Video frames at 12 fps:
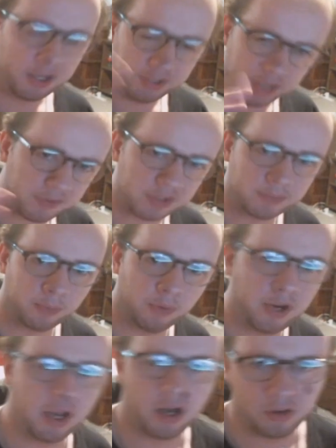Give this
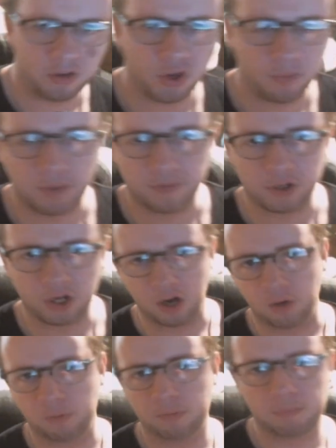movie a little bit of a
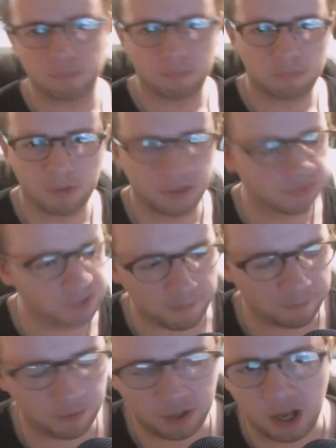go. It's
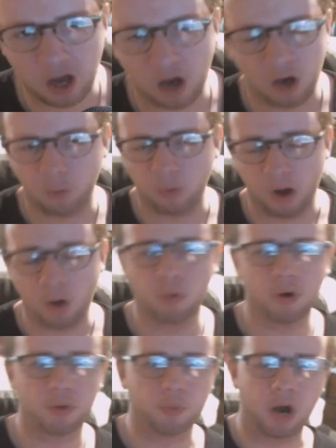definitely all well
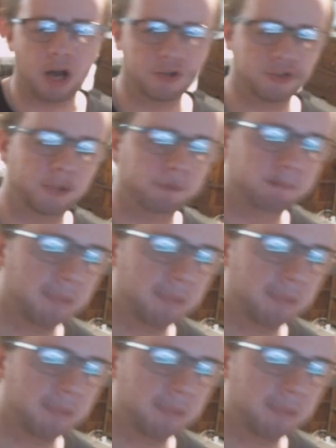worth watching.